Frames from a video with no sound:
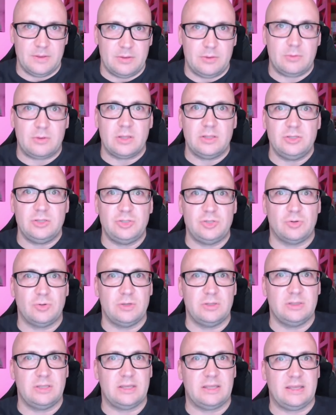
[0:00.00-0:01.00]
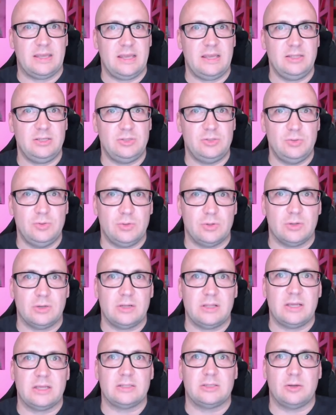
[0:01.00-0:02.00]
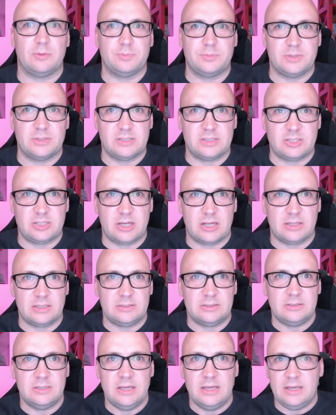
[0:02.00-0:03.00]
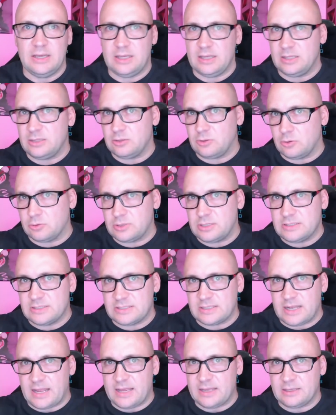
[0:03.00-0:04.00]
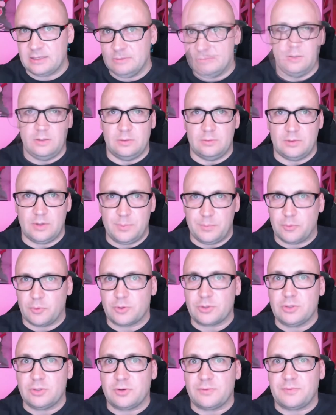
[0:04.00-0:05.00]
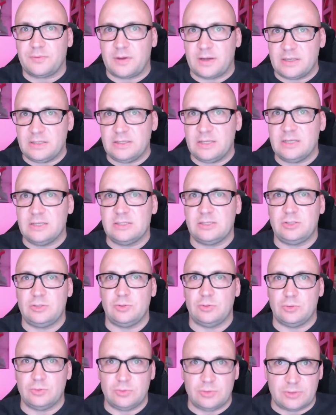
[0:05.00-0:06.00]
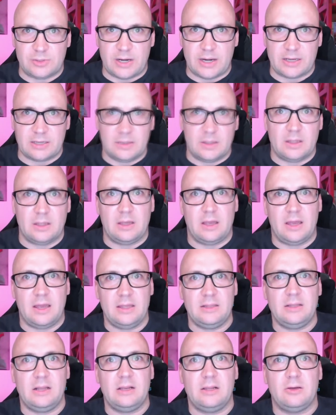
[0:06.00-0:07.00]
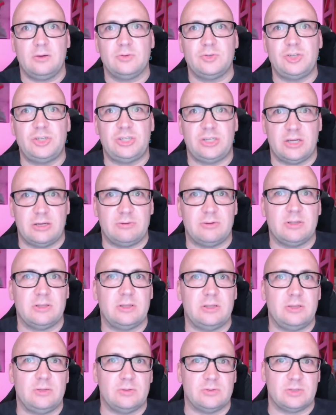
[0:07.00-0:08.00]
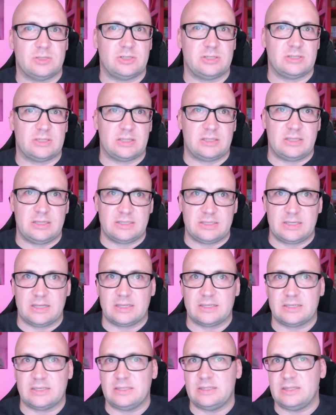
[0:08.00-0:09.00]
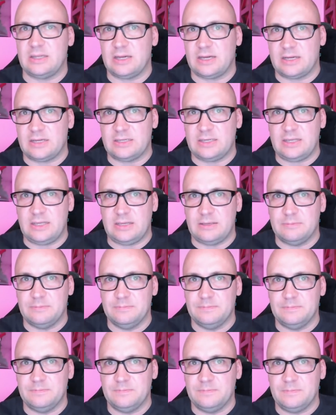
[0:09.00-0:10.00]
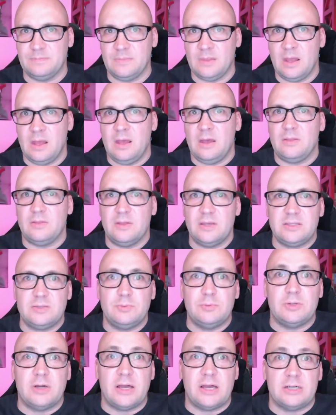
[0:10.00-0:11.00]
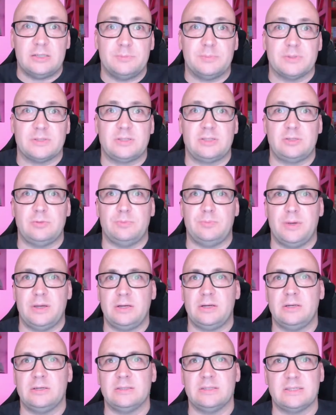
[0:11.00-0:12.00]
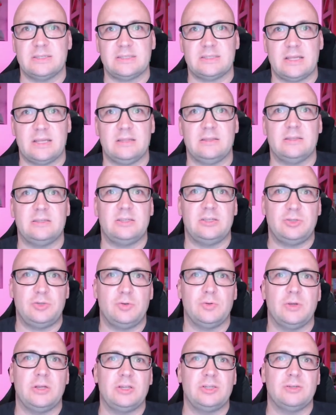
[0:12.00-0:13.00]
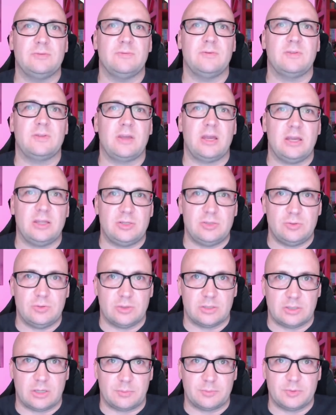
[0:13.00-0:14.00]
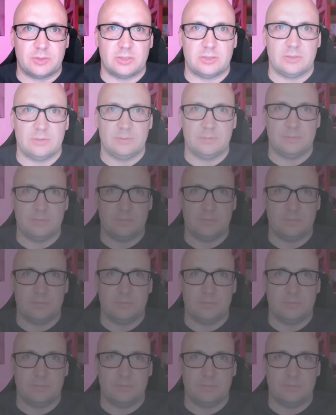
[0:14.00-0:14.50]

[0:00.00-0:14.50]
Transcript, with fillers: You can join the K2 Early Adopters channel in Kotlin Slack, report your findings to YouTrack, and allow sharing the usage statistics in the IDE. This will help us to better understand the situation with K2 adoption.